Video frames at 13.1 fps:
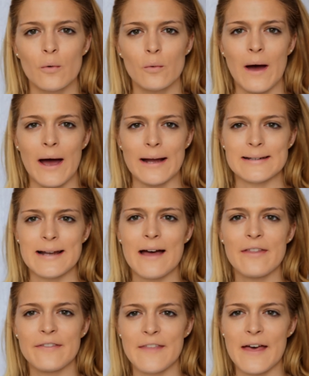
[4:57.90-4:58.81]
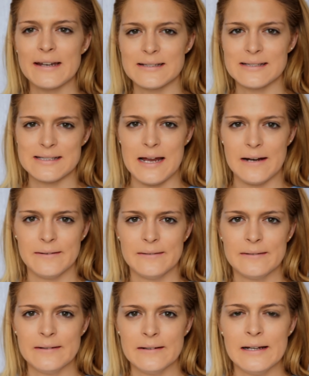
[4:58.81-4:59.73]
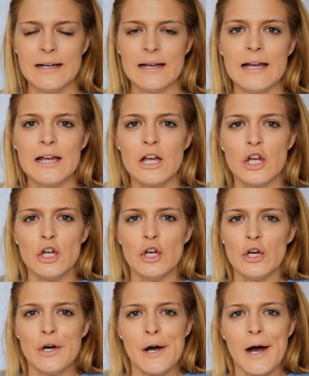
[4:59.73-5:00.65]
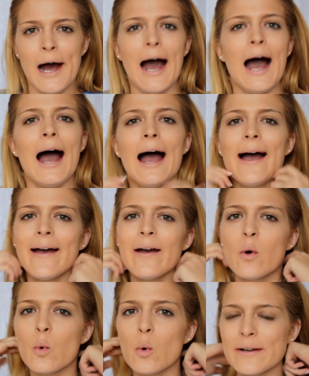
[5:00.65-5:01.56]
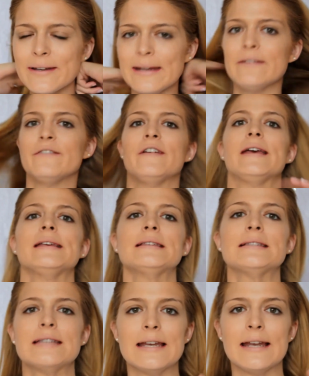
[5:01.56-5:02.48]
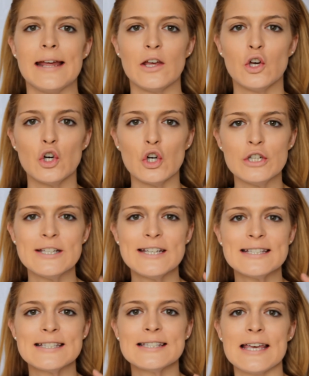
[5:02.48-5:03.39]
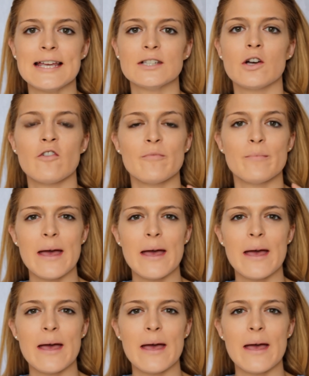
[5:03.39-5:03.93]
Right, now that that is done, I would invest in a good set of